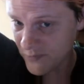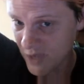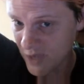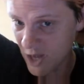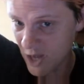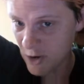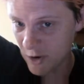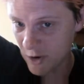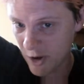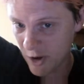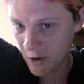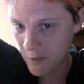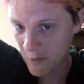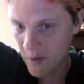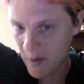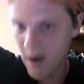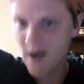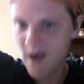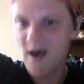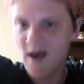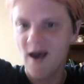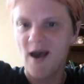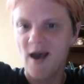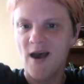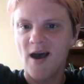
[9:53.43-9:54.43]
don't know,
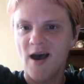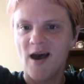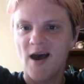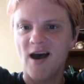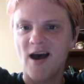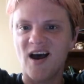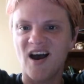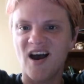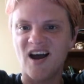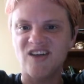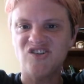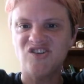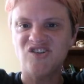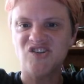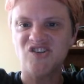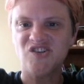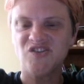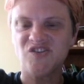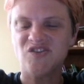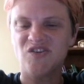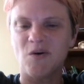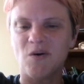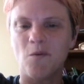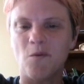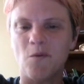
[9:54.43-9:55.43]
I
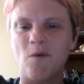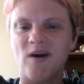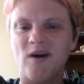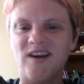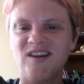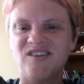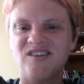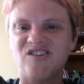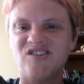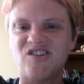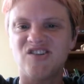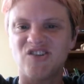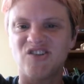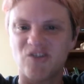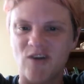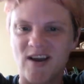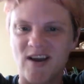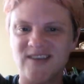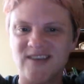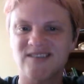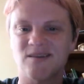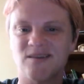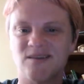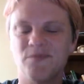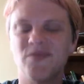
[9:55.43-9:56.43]
just wanted to
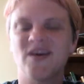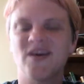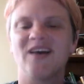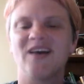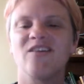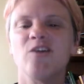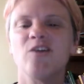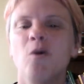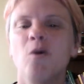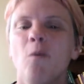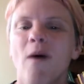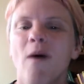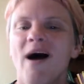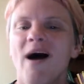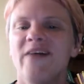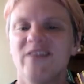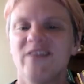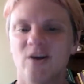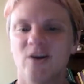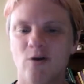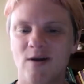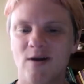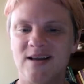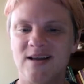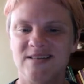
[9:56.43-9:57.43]
try something a little wild
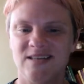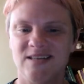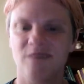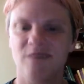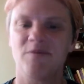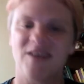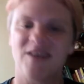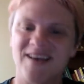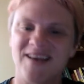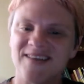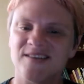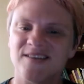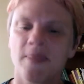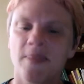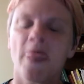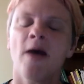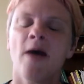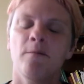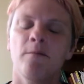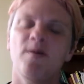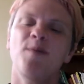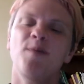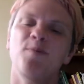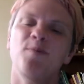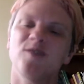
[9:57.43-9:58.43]
and crazy because
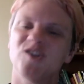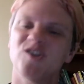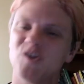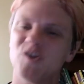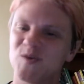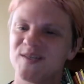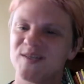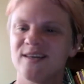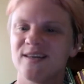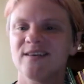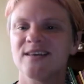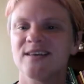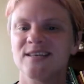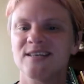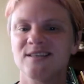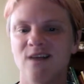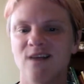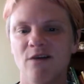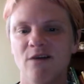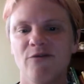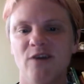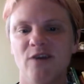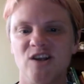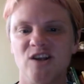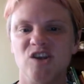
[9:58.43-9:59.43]
people do silly
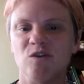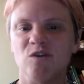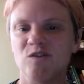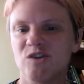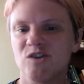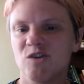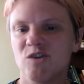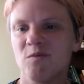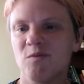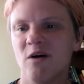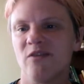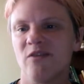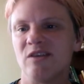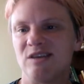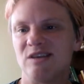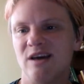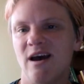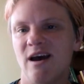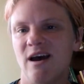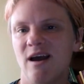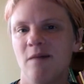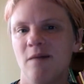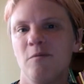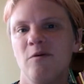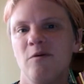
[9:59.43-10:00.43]
stuff on YouTube all the
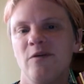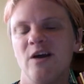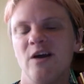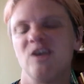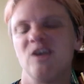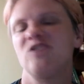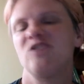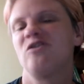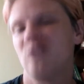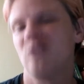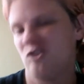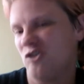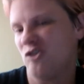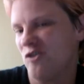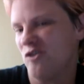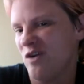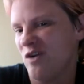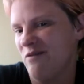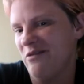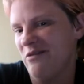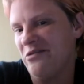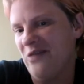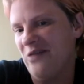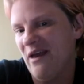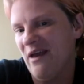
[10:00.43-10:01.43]
time that you don't
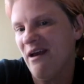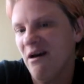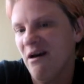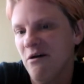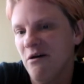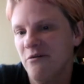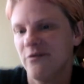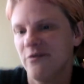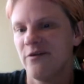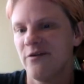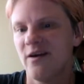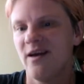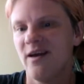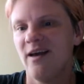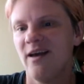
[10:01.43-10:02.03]
even think of.